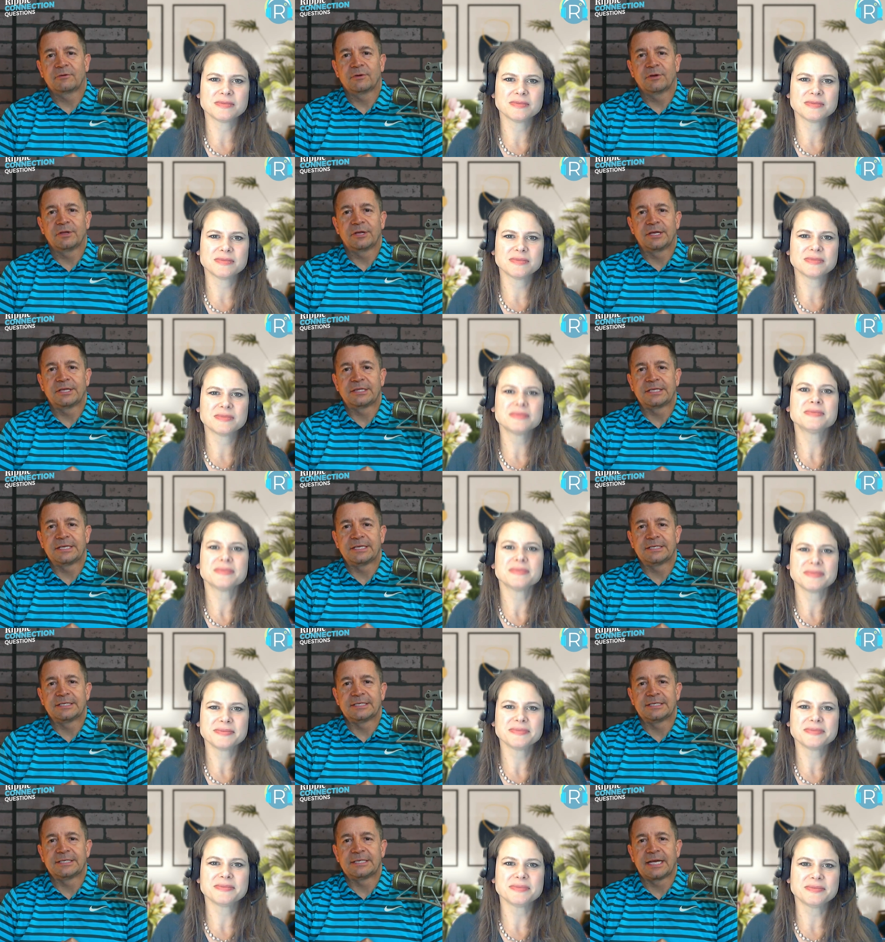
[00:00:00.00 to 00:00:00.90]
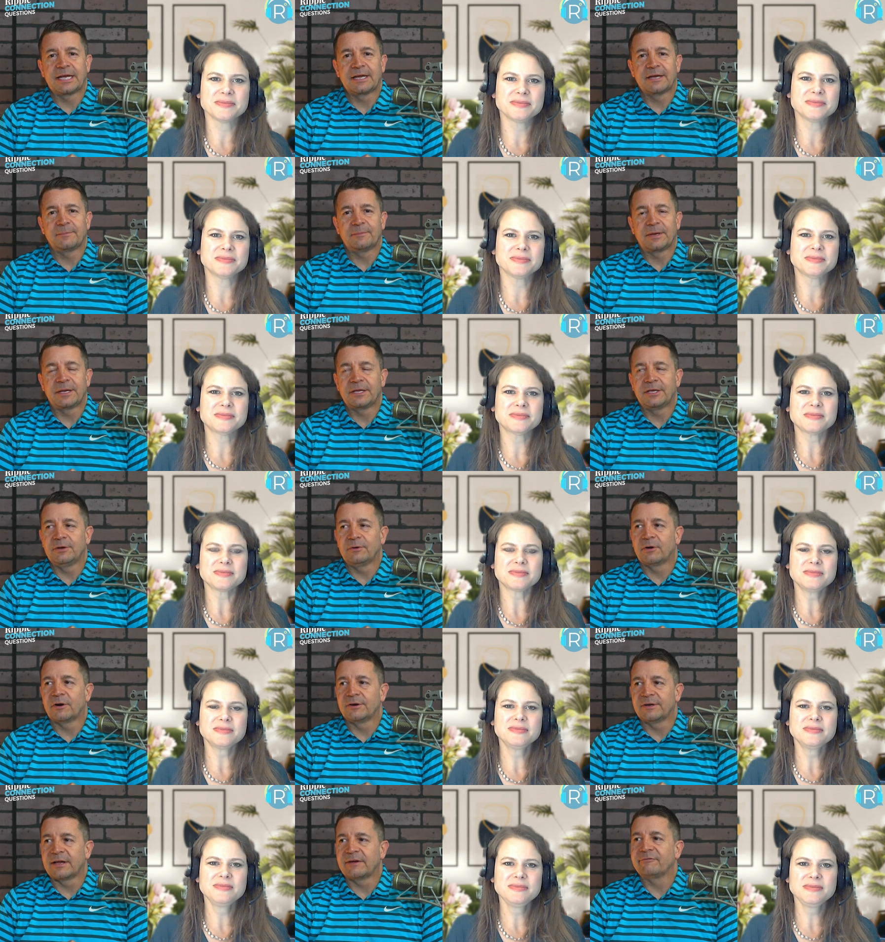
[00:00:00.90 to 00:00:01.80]
Speaker 1: really, at the end of the day. I mean, you
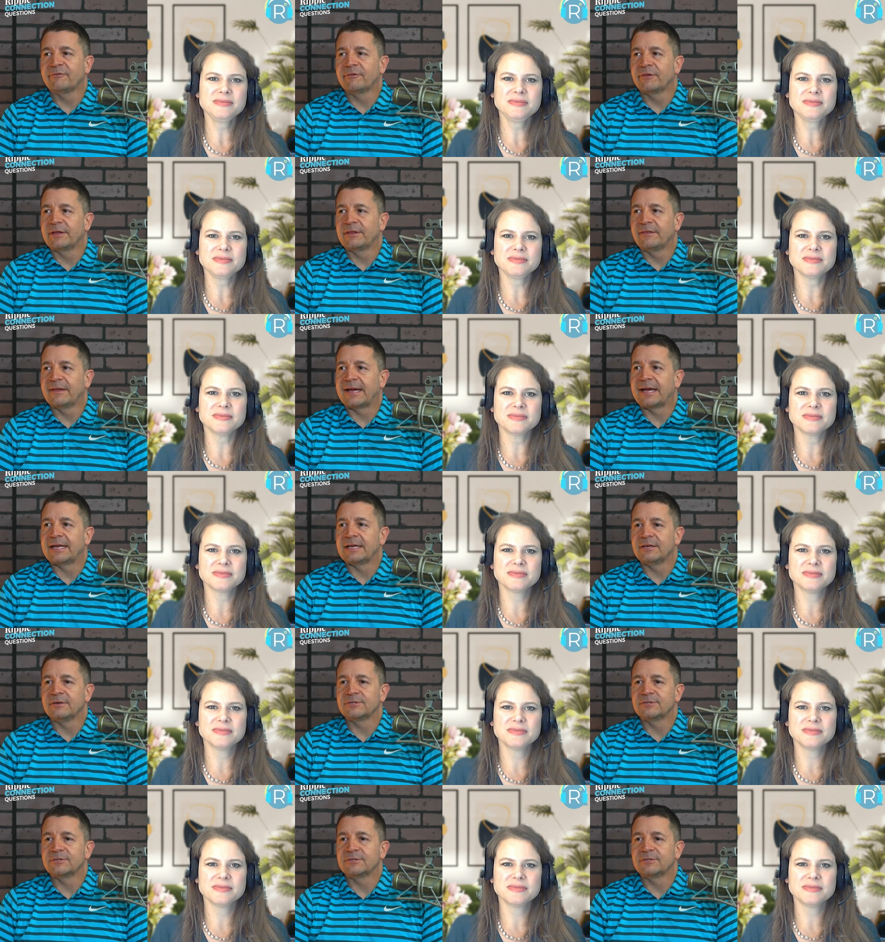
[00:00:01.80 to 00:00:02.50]
are definitely that.